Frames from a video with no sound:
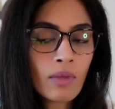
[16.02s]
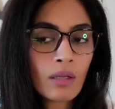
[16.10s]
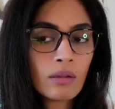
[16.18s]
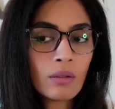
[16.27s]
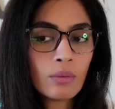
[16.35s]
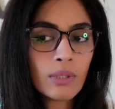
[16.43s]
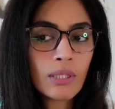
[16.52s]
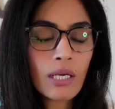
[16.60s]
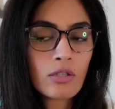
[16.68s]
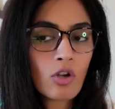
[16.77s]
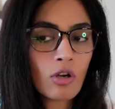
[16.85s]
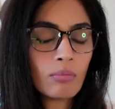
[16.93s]
The week
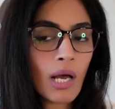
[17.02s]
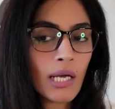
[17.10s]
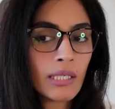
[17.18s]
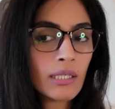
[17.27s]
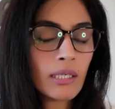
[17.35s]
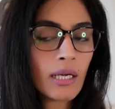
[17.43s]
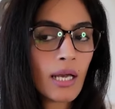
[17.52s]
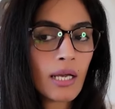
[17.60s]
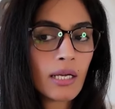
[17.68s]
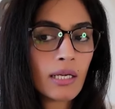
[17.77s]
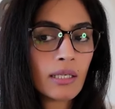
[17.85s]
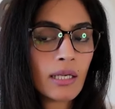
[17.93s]
has gone by
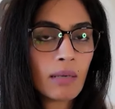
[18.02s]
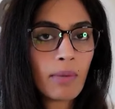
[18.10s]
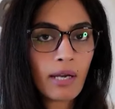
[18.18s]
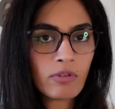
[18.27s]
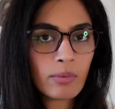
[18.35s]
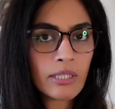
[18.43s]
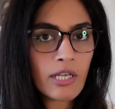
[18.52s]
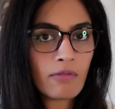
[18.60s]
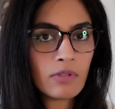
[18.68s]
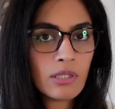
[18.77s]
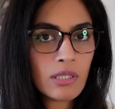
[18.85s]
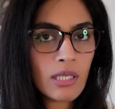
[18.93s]
and I'm back from my
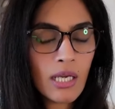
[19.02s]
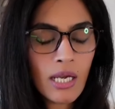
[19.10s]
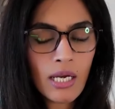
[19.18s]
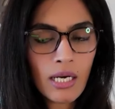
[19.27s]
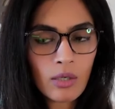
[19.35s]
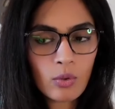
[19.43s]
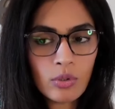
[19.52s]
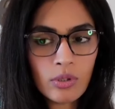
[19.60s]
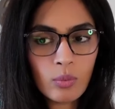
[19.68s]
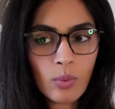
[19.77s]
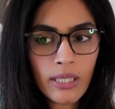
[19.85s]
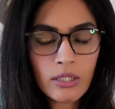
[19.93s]
travels and I couldn't
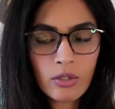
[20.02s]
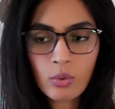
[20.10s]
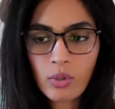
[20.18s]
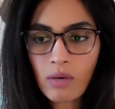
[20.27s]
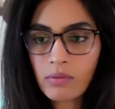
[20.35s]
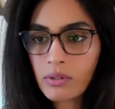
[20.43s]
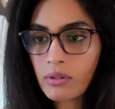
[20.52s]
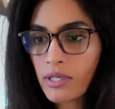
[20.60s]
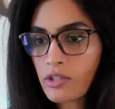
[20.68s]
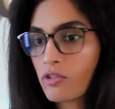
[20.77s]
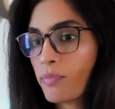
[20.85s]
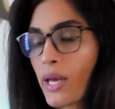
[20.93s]
wait to cover the
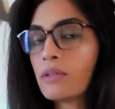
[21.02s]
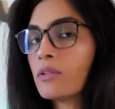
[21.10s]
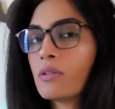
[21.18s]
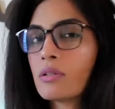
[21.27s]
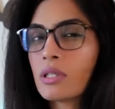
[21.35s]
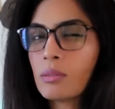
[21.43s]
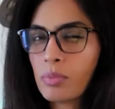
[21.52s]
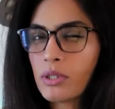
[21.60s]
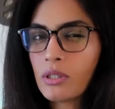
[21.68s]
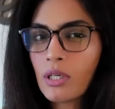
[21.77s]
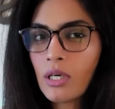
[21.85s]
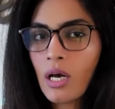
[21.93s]
rest of Panther's EP.
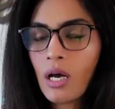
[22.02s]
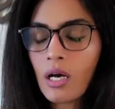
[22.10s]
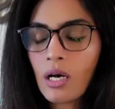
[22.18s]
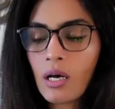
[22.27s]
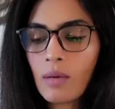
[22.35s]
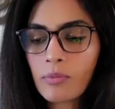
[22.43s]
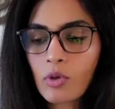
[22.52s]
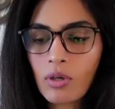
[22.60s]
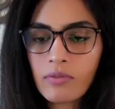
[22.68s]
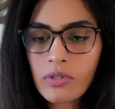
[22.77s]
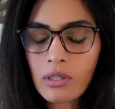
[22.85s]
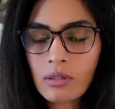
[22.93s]
Y'all
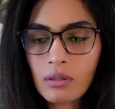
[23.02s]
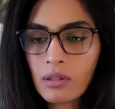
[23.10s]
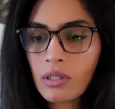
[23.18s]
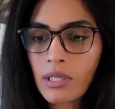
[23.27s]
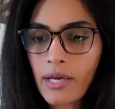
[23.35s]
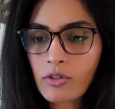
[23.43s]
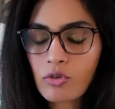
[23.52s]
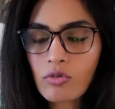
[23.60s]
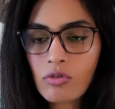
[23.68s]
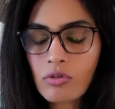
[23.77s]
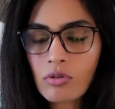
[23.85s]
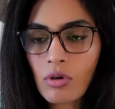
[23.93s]
have seen the earlier
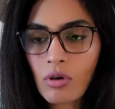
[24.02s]
reactions.